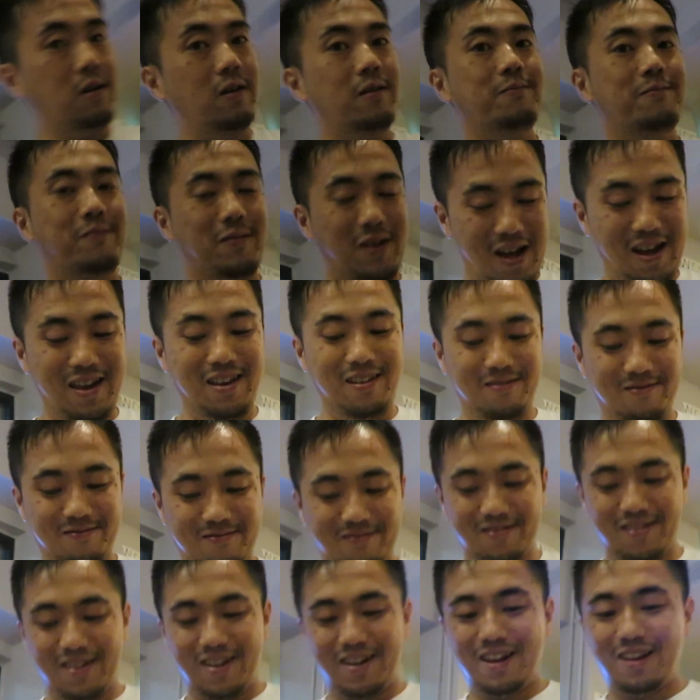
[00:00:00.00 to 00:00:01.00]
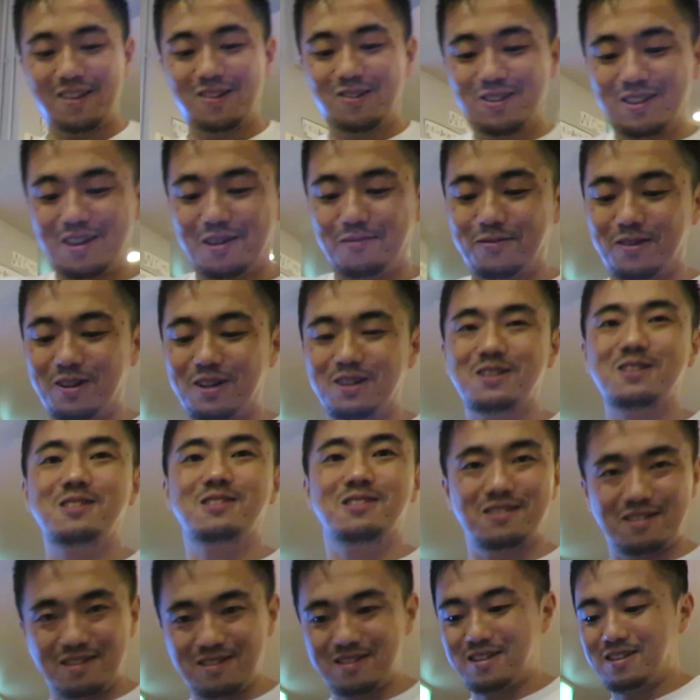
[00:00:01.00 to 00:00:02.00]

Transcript: Nice characters. Everyone's really